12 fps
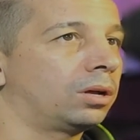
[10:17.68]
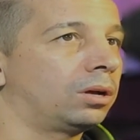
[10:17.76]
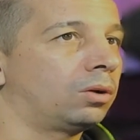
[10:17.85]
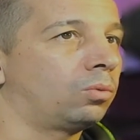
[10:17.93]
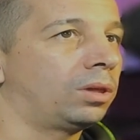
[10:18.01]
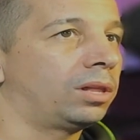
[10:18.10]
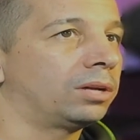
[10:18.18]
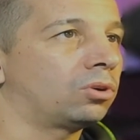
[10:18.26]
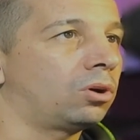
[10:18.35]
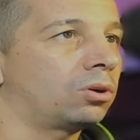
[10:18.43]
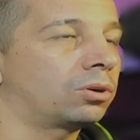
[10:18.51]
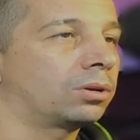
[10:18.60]
while I
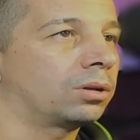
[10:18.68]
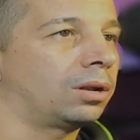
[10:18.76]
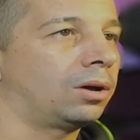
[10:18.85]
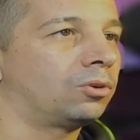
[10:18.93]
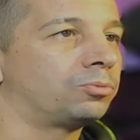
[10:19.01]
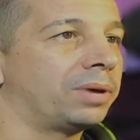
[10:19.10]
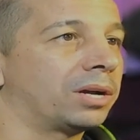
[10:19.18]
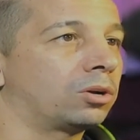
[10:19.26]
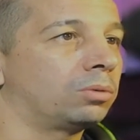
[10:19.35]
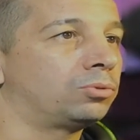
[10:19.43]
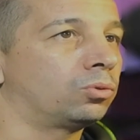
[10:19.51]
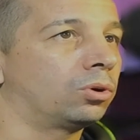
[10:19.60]
talk. Now it's back
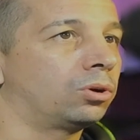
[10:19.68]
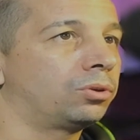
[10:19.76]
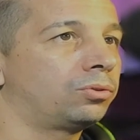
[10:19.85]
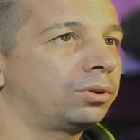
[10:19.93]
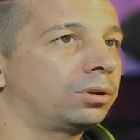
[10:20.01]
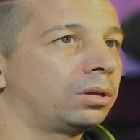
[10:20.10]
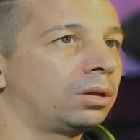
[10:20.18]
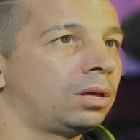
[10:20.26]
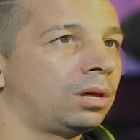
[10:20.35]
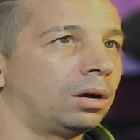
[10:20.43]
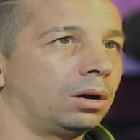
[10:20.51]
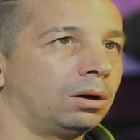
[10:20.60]
up to 100.
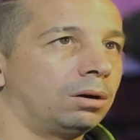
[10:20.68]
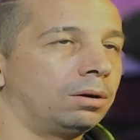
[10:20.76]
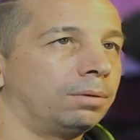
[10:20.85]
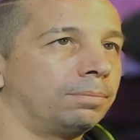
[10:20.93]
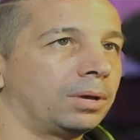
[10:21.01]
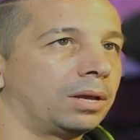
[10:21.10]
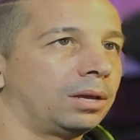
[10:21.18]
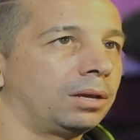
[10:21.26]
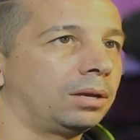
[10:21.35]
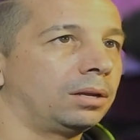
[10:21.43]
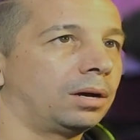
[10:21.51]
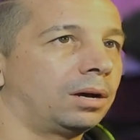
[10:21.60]

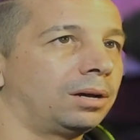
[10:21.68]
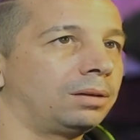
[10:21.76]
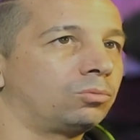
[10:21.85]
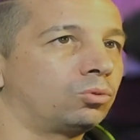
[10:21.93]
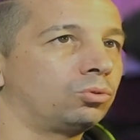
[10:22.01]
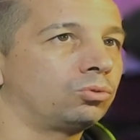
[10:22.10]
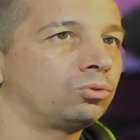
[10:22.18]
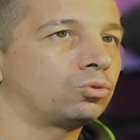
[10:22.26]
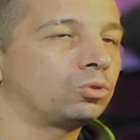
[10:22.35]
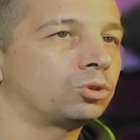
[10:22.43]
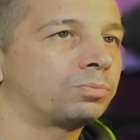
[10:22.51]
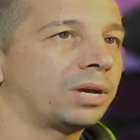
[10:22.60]
And I'm going to
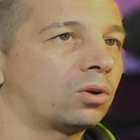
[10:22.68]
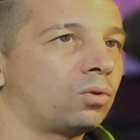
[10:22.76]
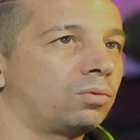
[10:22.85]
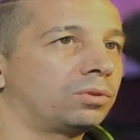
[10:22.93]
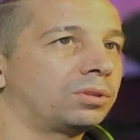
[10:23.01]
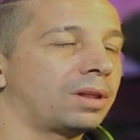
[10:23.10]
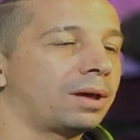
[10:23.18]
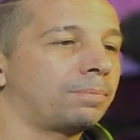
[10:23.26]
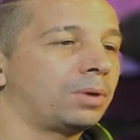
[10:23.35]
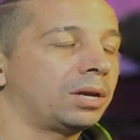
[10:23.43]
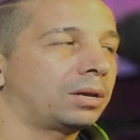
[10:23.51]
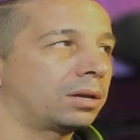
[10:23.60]
switch back over to that
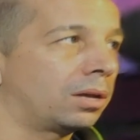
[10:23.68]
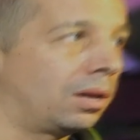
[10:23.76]
mic,